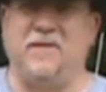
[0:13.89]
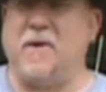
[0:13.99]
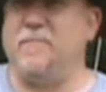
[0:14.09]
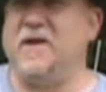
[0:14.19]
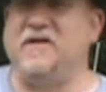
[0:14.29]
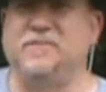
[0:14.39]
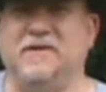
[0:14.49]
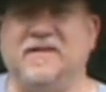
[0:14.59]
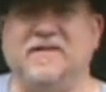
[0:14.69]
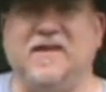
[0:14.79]
in my
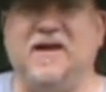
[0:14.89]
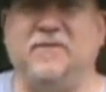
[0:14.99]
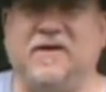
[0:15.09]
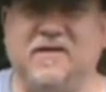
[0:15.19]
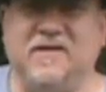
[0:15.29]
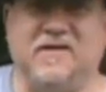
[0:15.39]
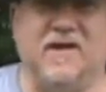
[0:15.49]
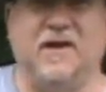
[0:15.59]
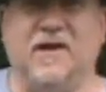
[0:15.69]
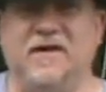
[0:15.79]
basement this time because
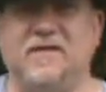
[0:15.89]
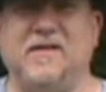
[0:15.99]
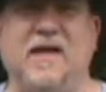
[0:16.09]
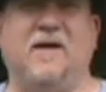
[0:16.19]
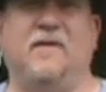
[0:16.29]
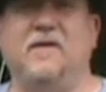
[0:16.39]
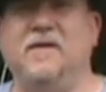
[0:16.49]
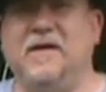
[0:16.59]
it's now